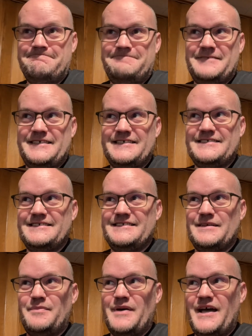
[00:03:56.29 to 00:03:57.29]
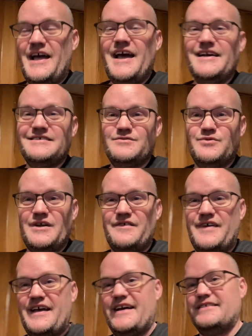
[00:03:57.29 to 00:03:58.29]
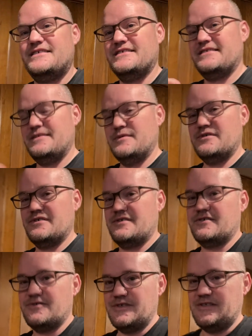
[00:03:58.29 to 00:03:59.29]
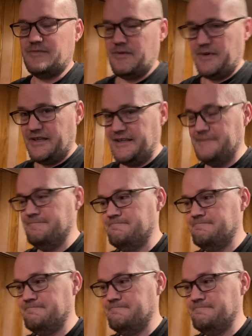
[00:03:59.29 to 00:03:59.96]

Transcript: Because in the past, when I've had similar surgeries on my belly,